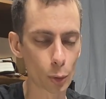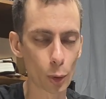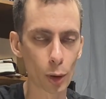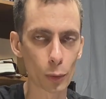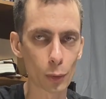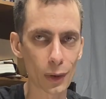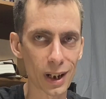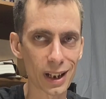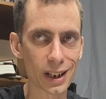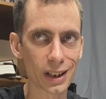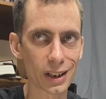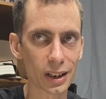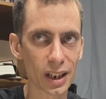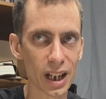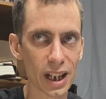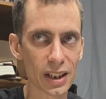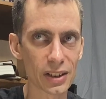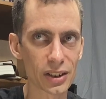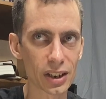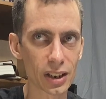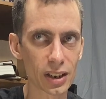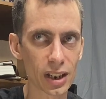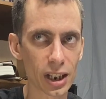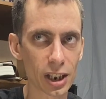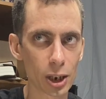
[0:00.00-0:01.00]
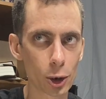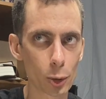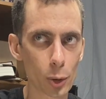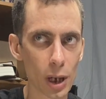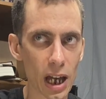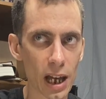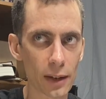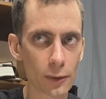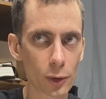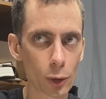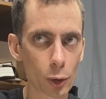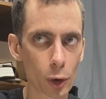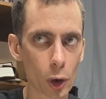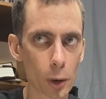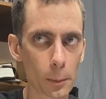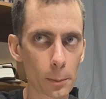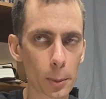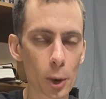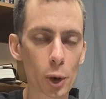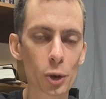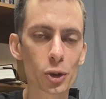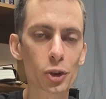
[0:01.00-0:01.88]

you are recognizing that you have your own